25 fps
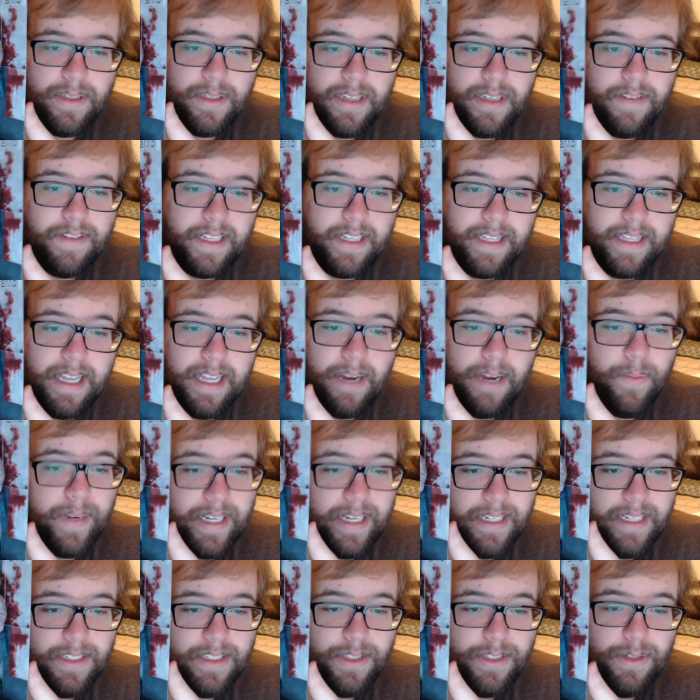stuff like that
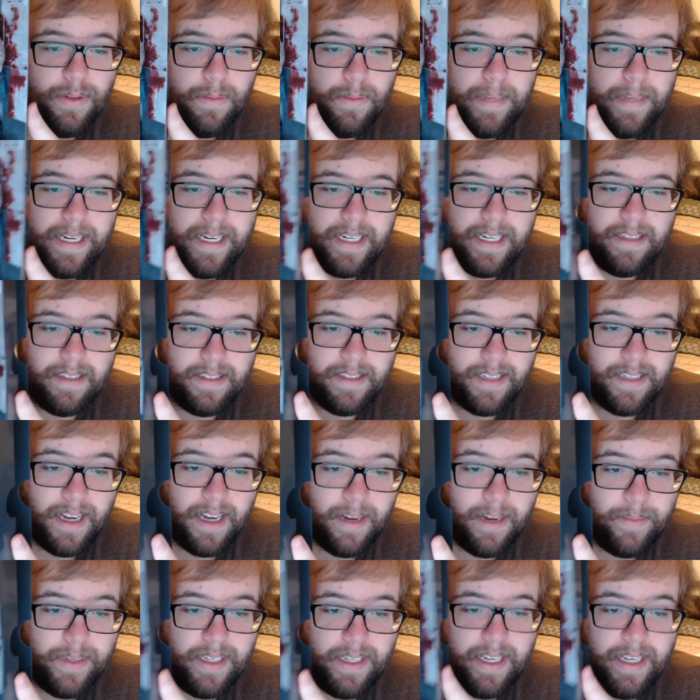went into making the
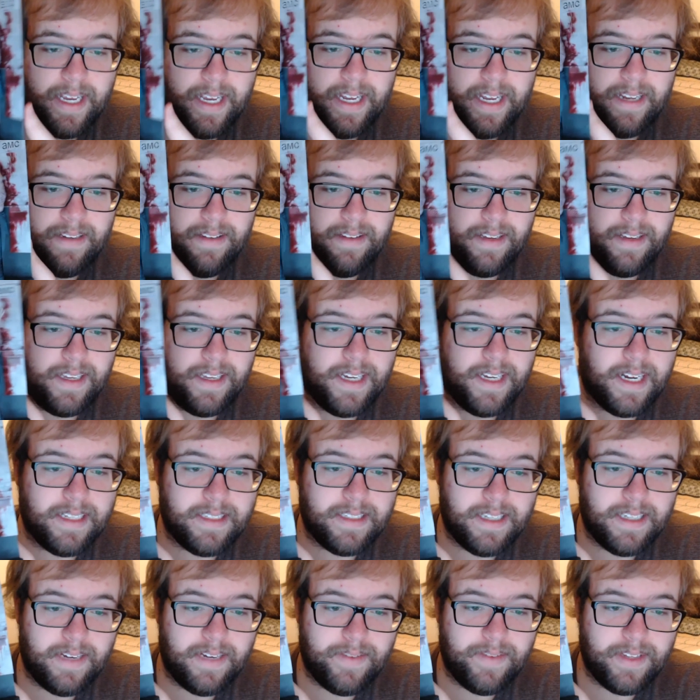zombie and the
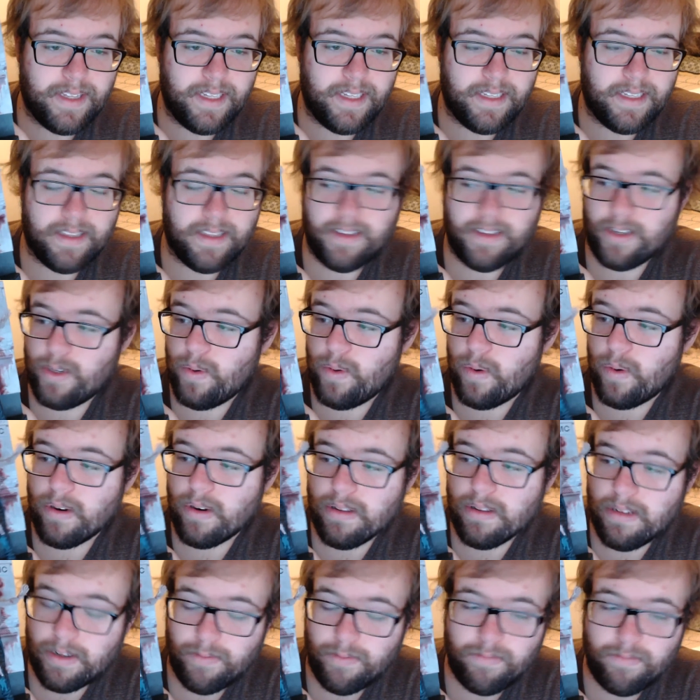guts and everything. The
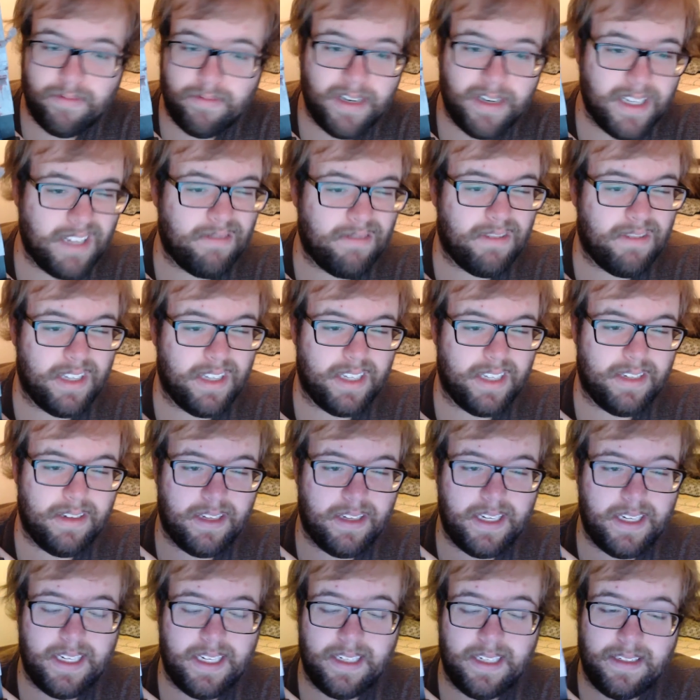gore look really, really
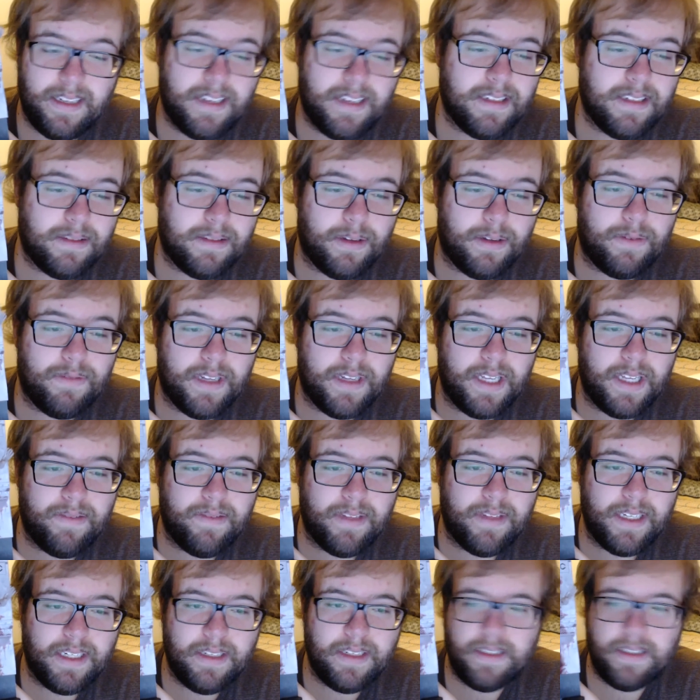good. And it does look really,
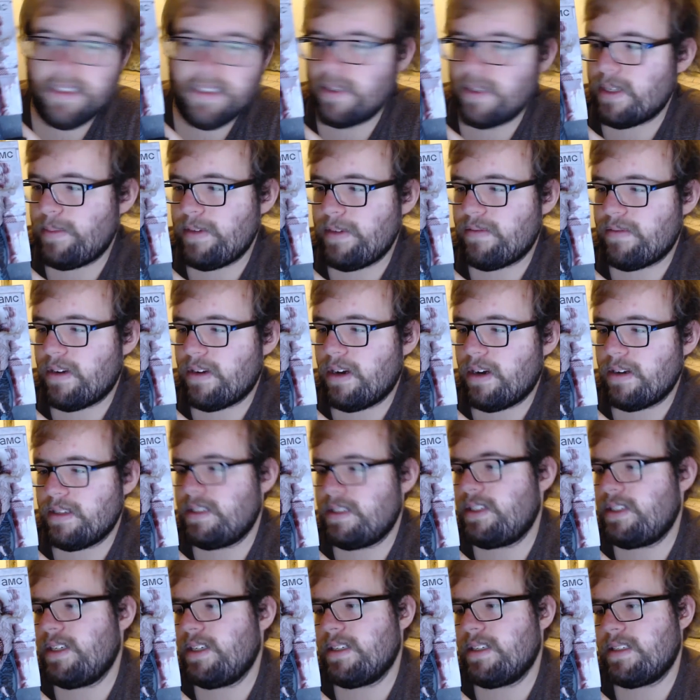really good. Don't get me wrong.
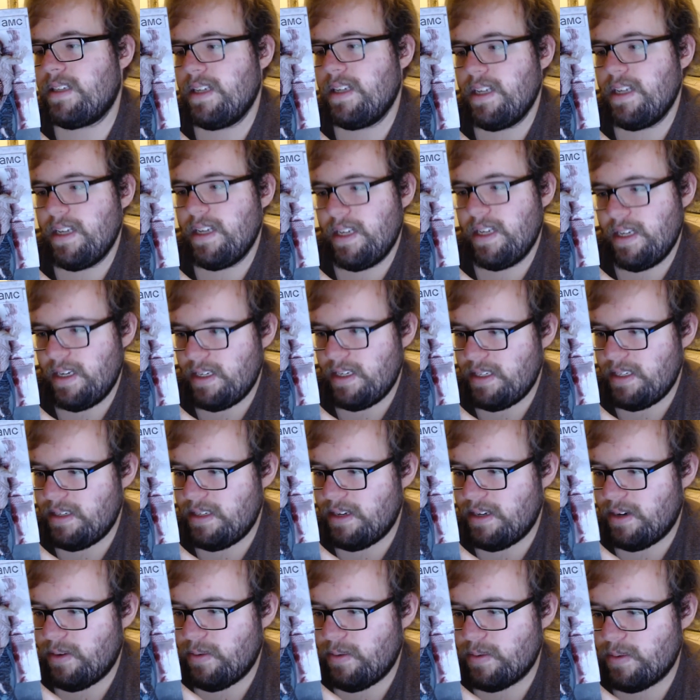It's just,
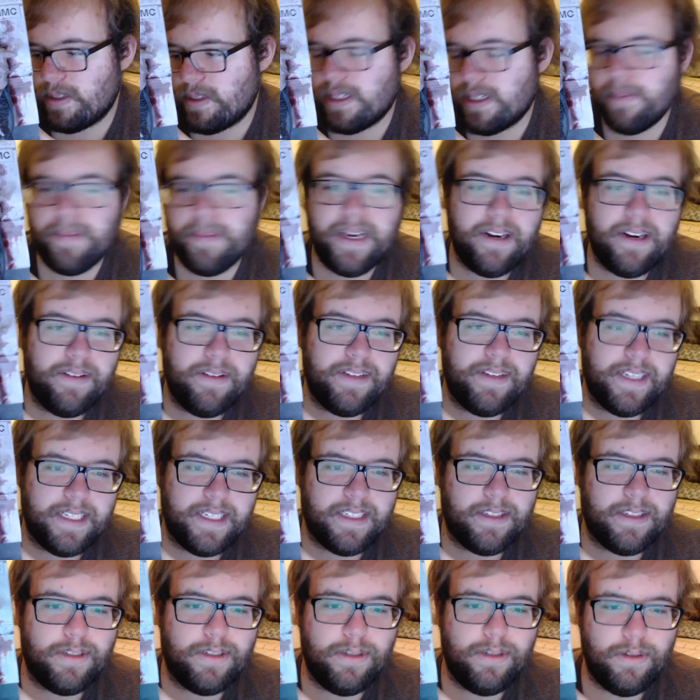compare
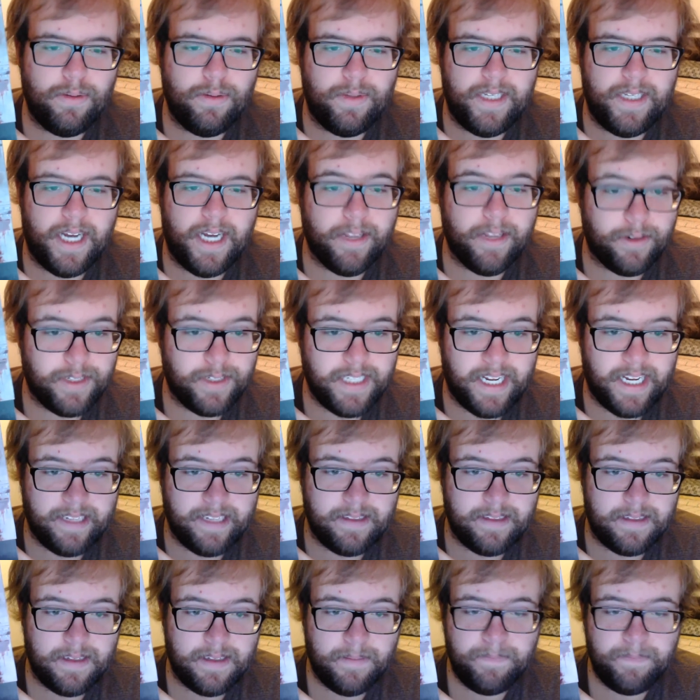this to the other
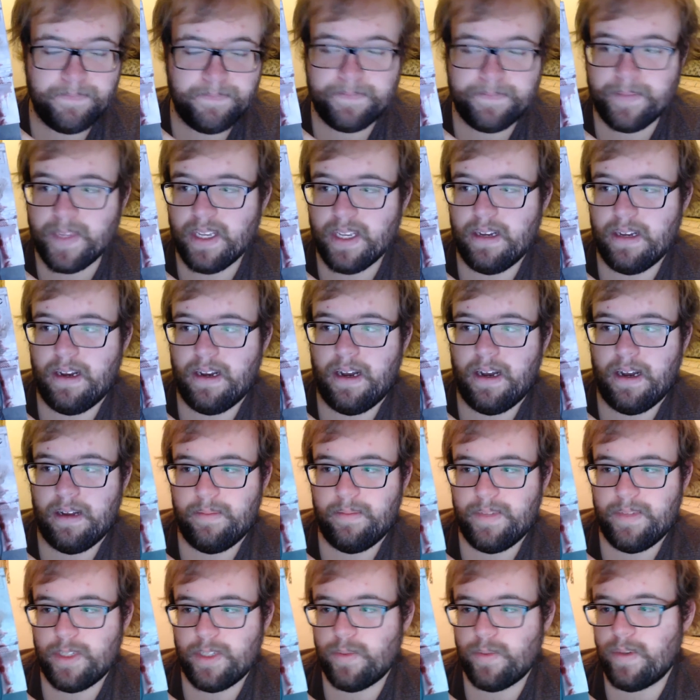sets.
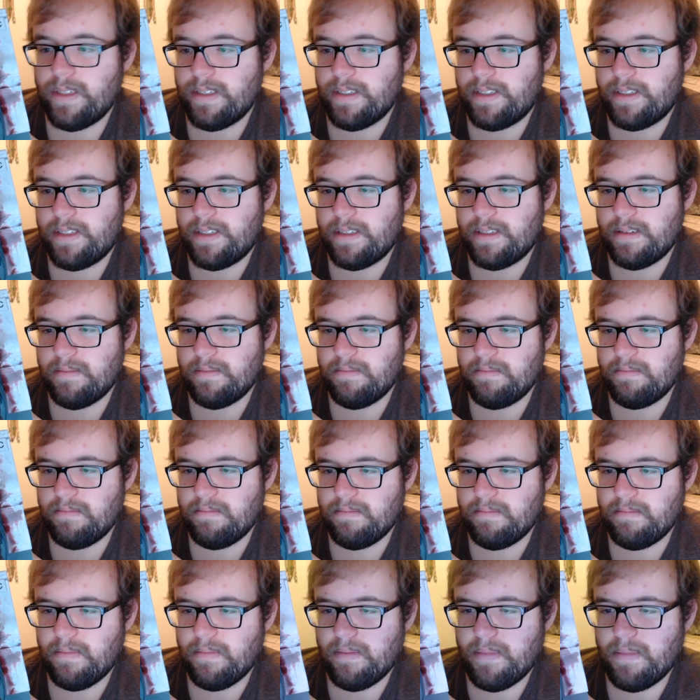This one's
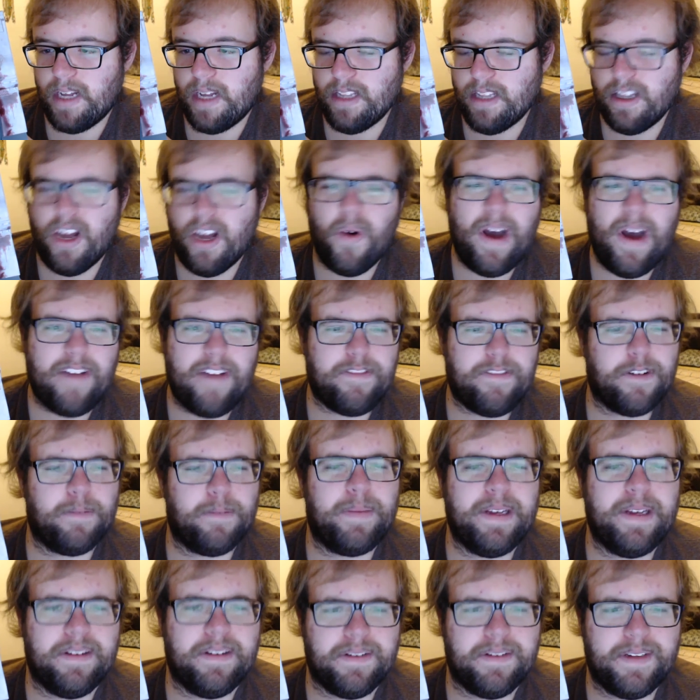a low
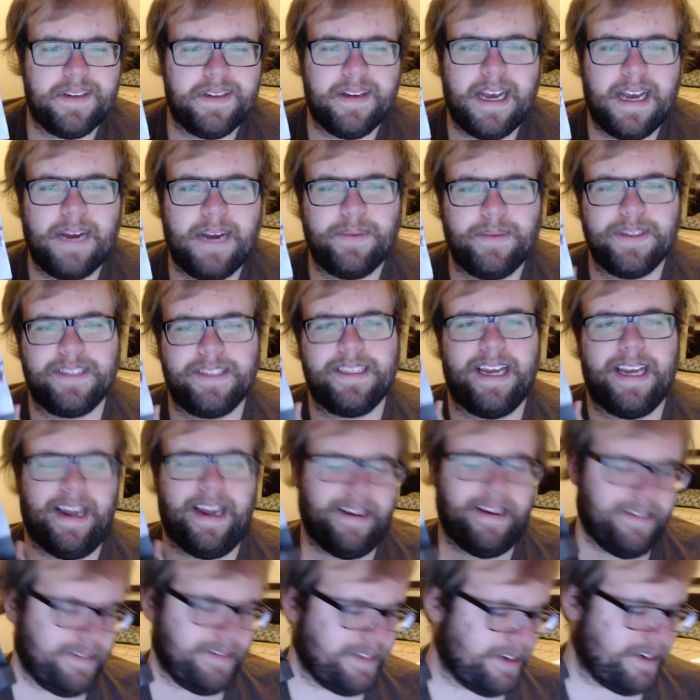effort build, I would
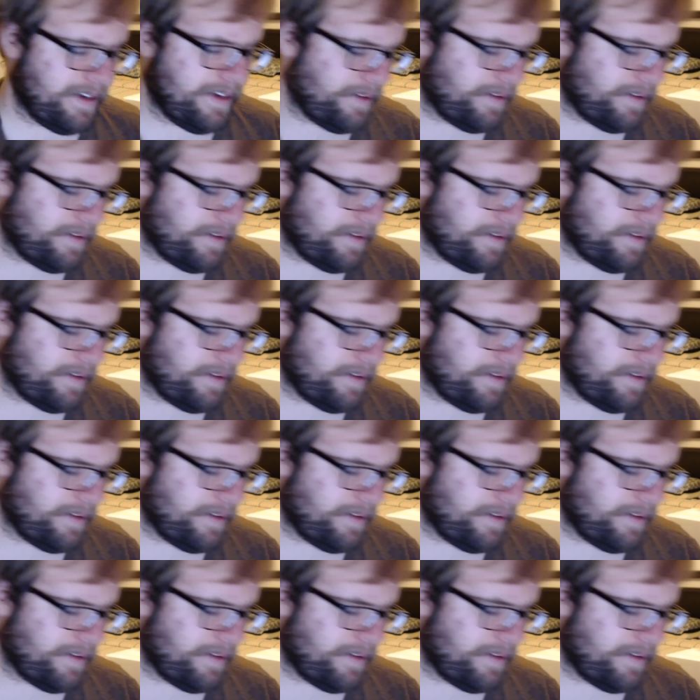say,